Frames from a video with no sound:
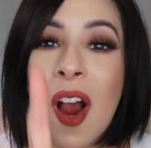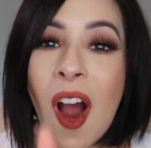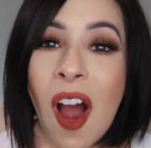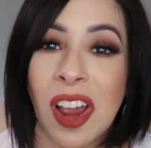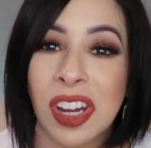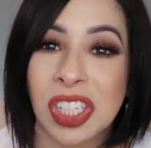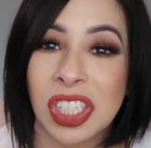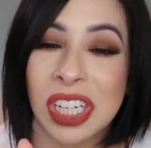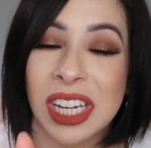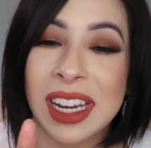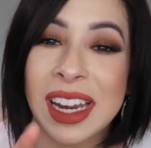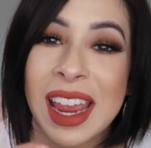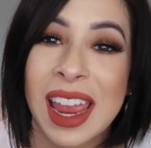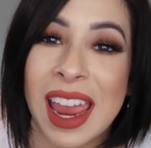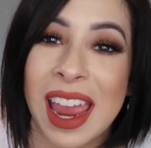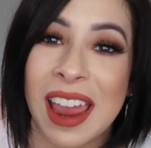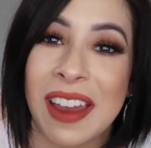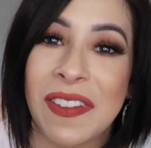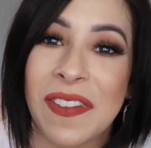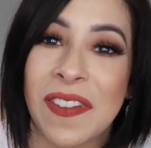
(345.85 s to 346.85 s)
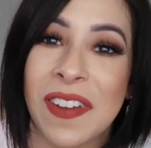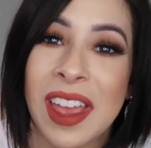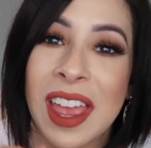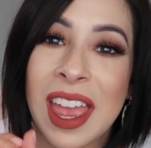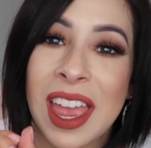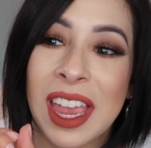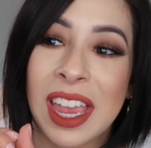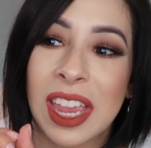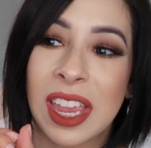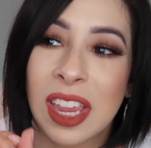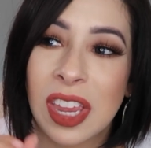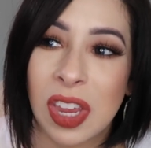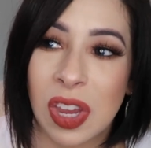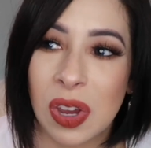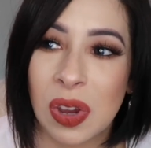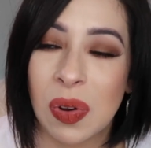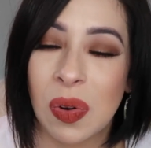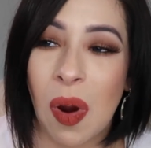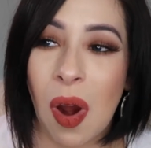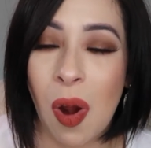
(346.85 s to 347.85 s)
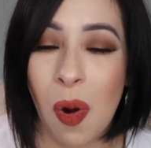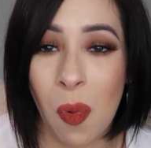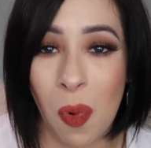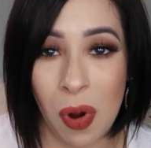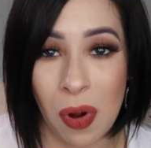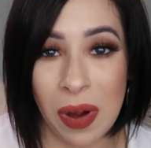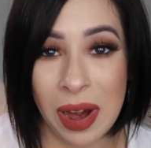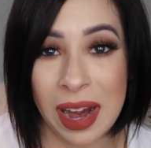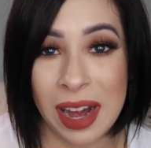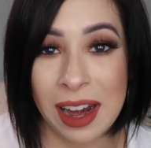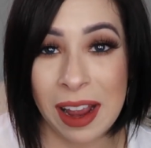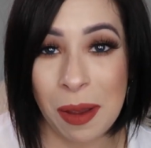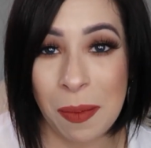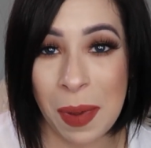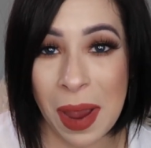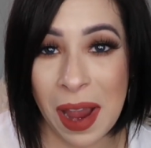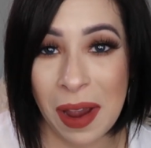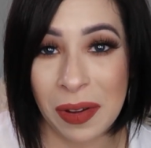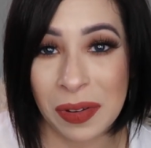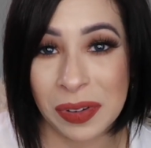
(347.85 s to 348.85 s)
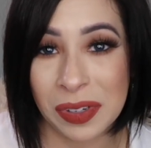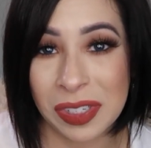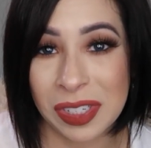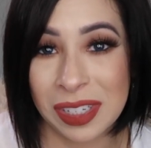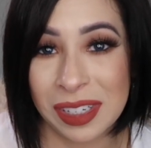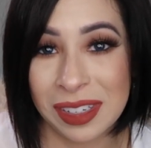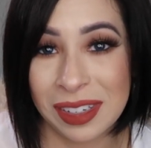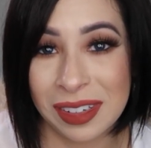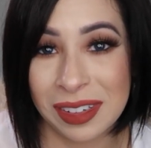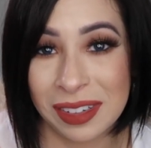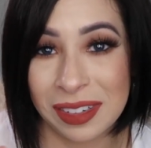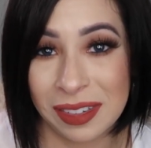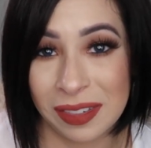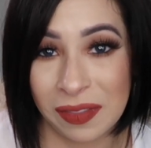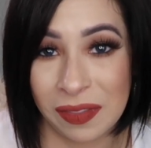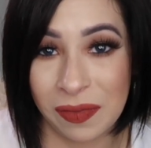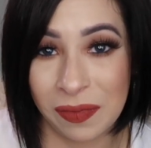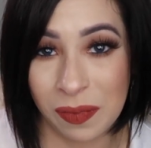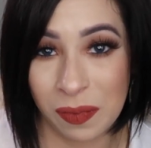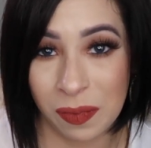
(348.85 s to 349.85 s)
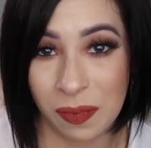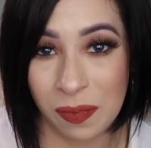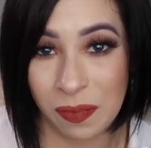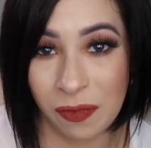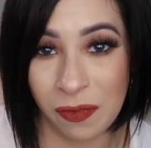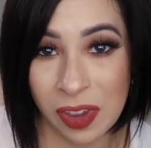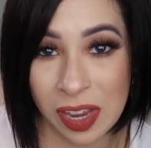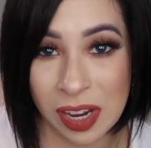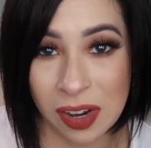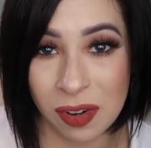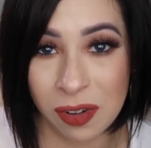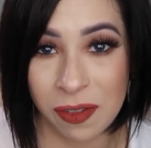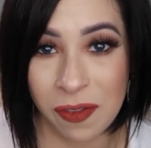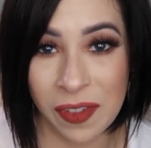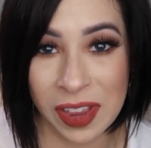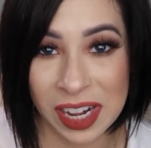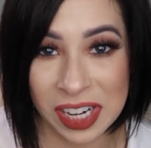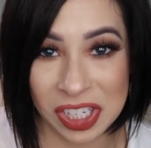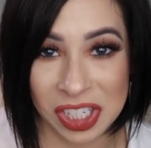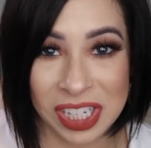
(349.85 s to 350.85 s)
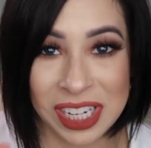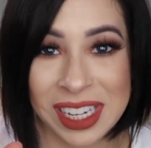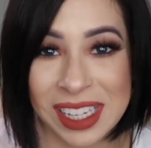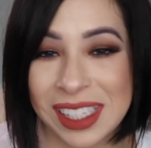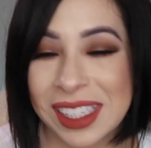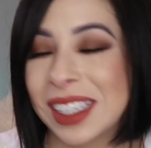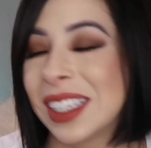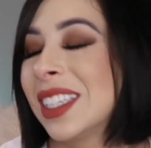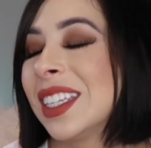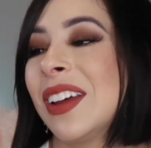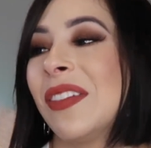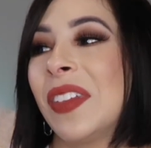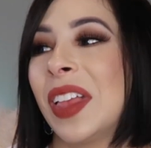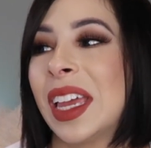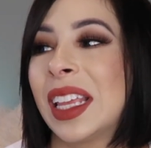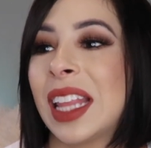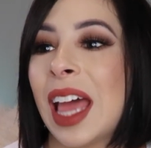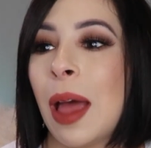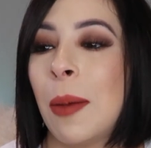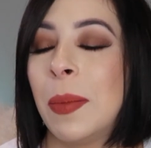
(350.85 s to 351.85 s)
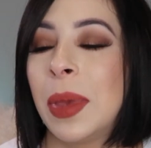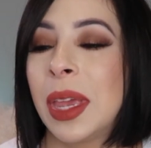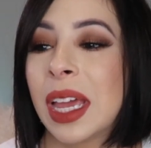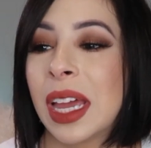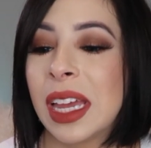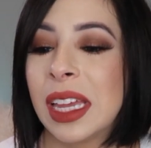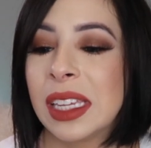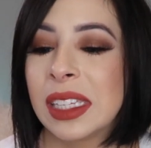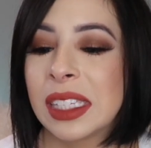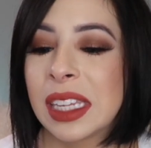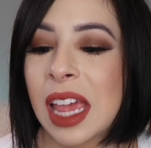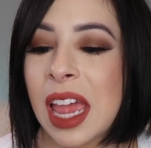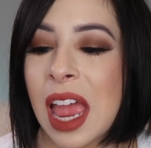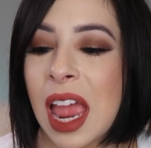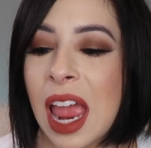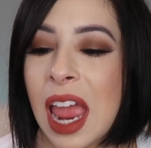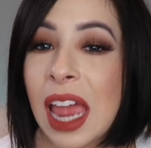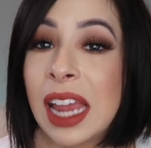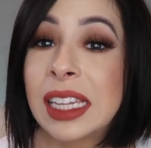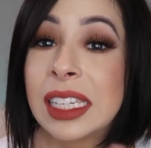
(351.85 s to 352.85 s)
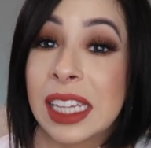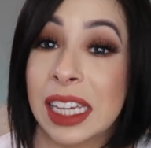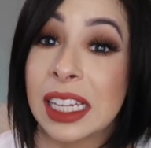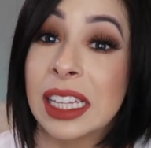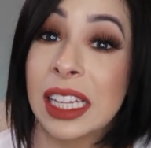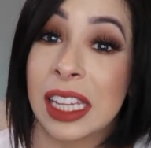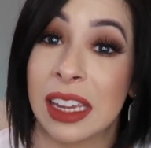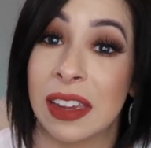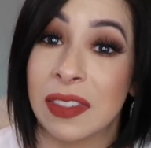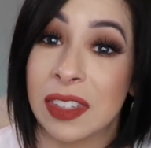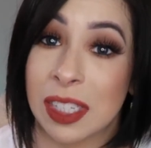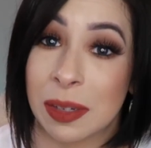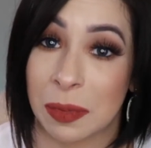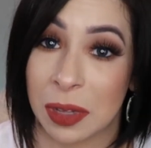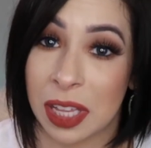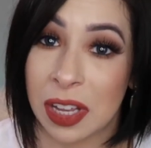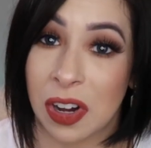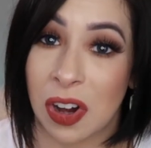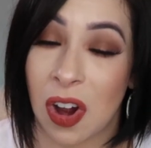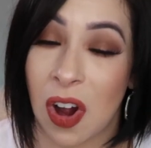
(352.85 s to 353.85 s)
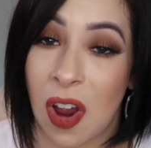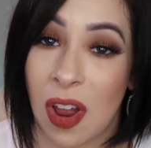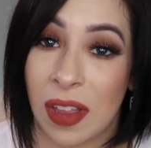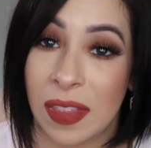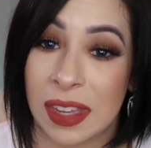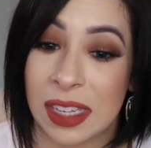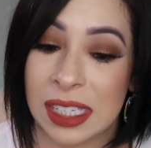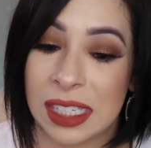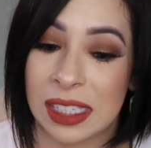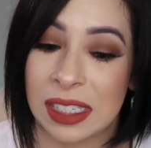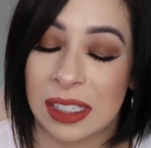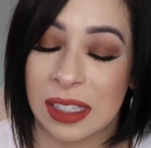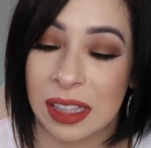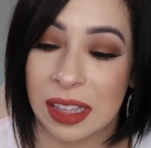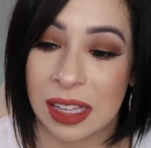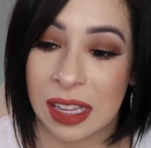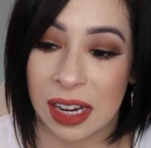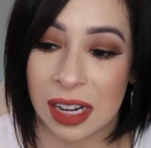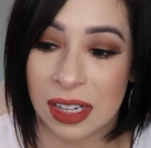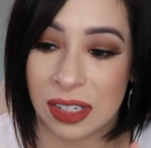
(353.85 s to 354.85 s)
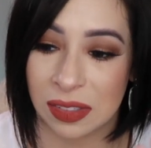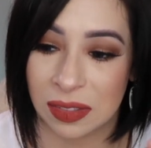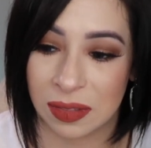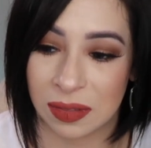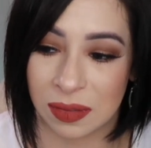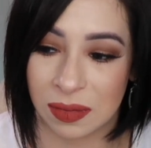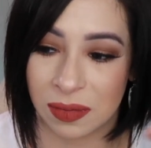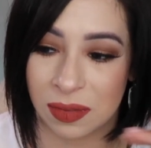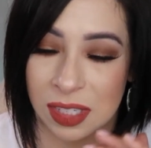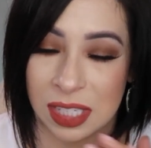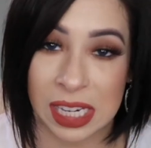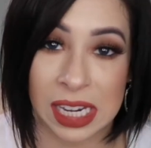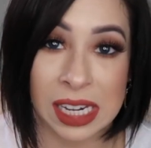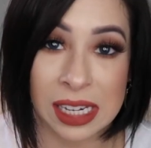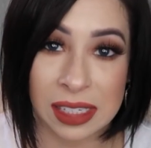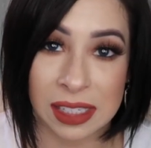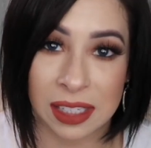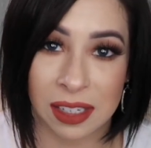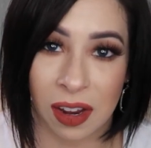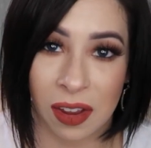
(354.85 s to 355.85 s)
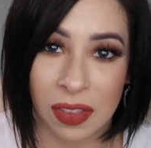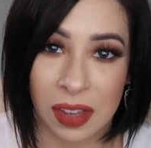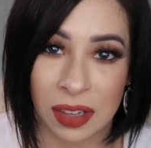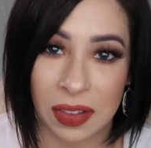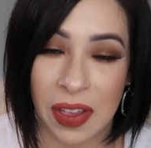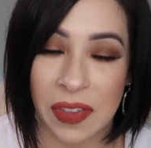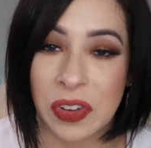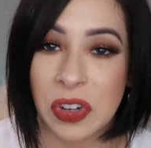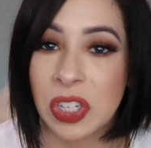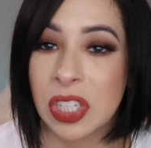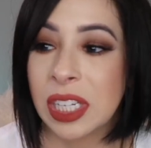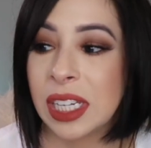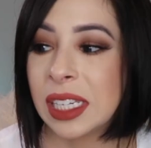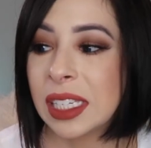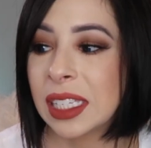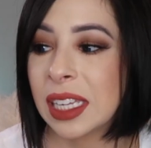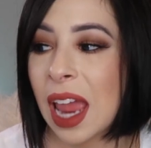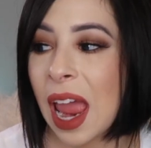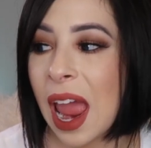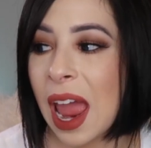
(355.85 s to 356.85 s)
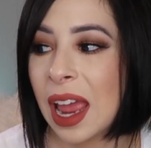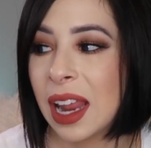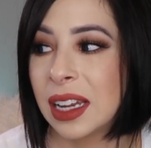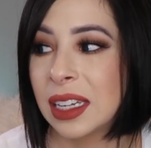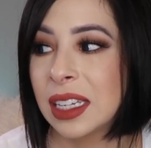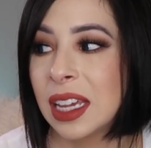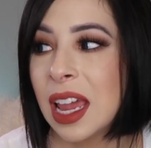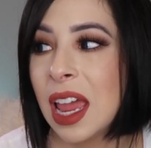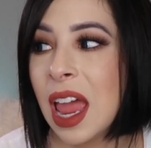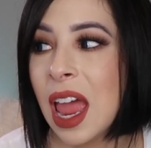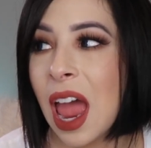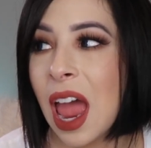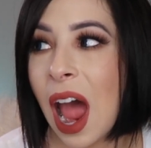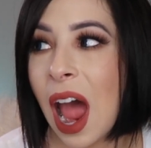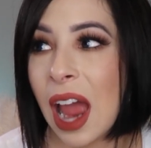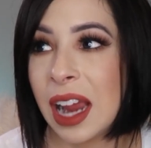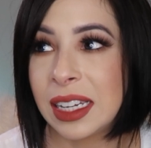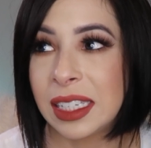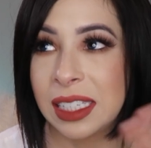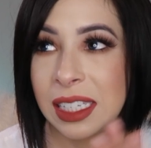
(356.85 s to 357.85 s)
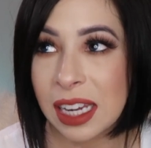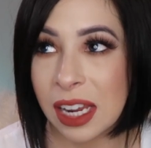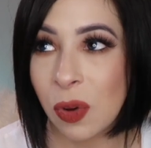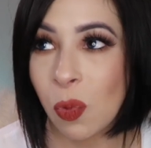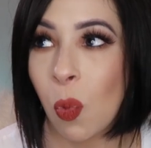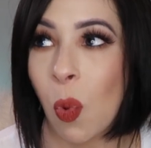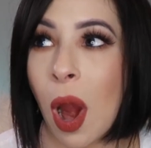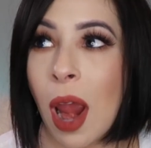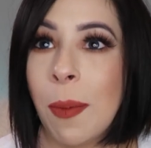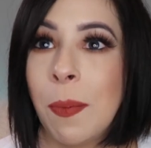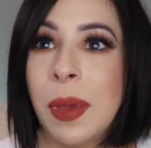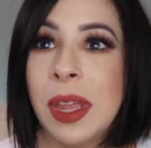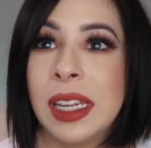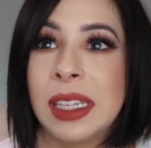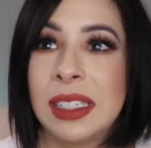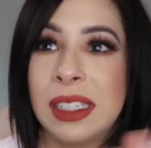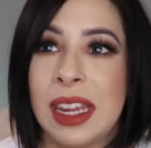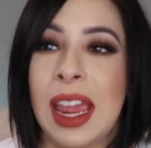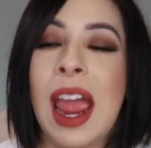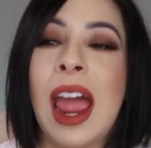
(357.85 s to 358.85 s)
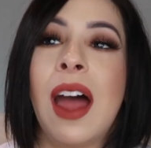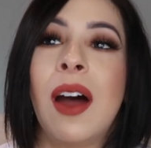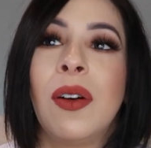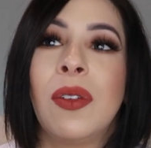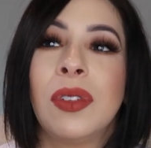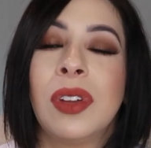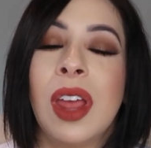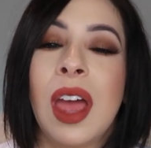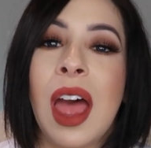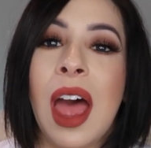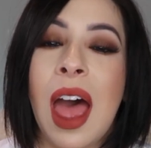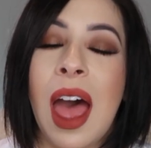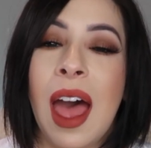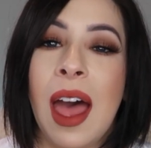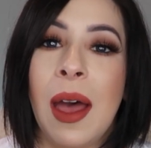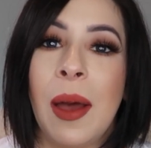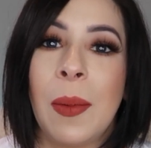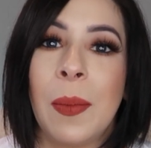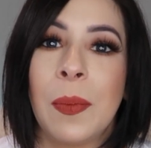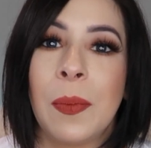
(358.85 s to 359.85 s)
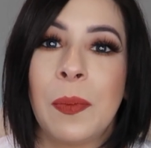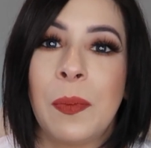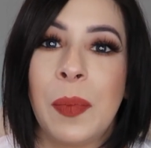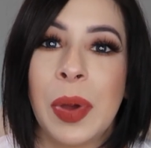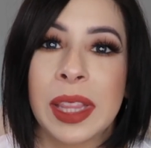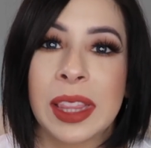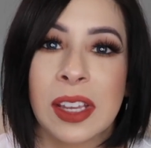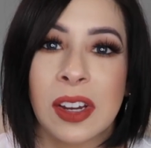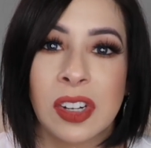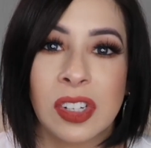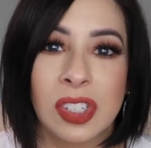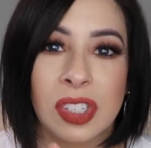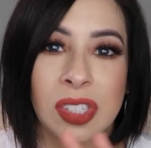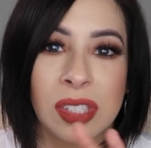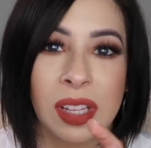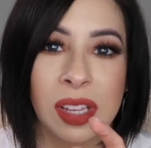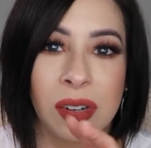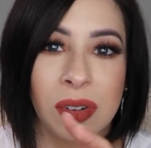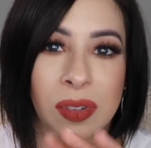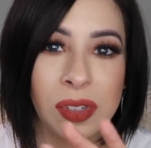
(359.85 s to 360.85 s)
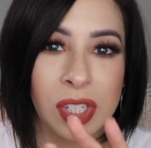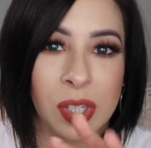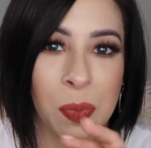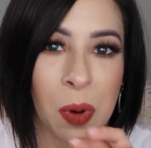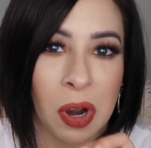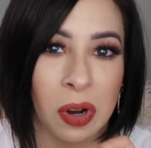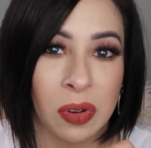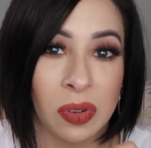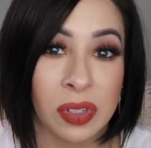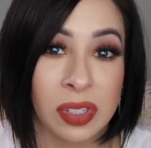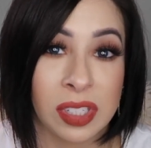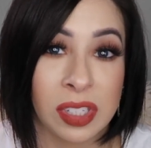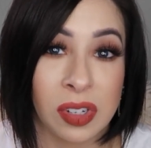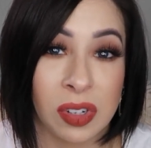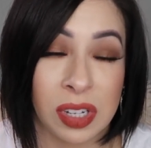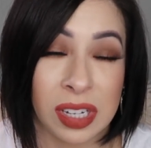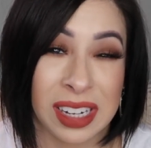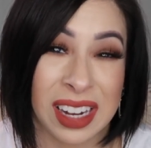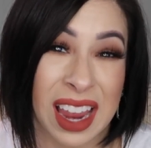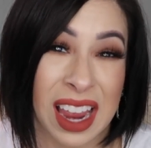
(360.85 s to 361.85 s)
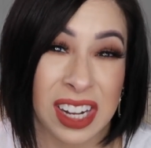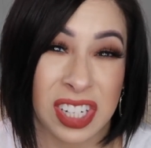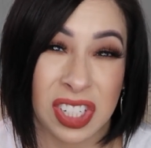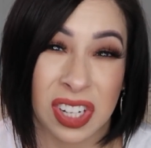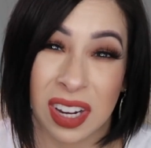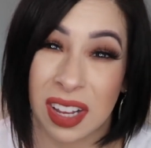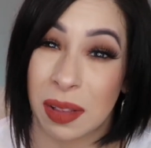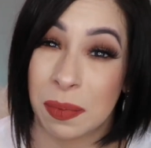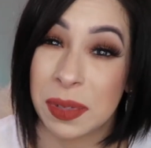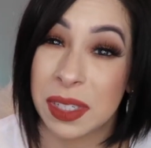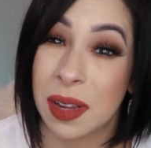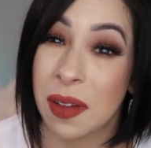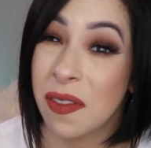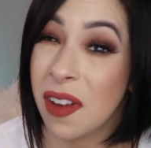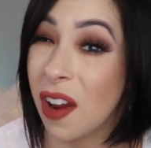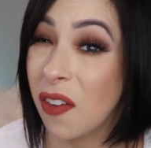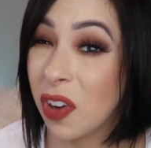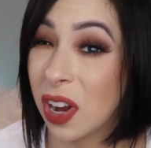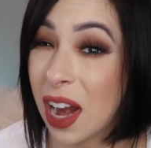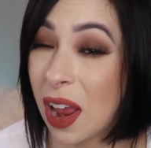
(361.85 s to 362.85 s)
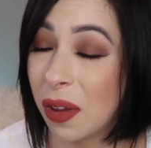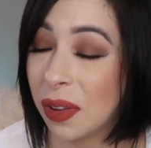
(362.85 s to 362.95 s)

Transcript: caution if you are worried about vehicle finishes and stuff like that because it did leave some glitter on the, the seats, on the leather seats and I did wipe it down, um, but there's little sparkles you can catch a glimpse of every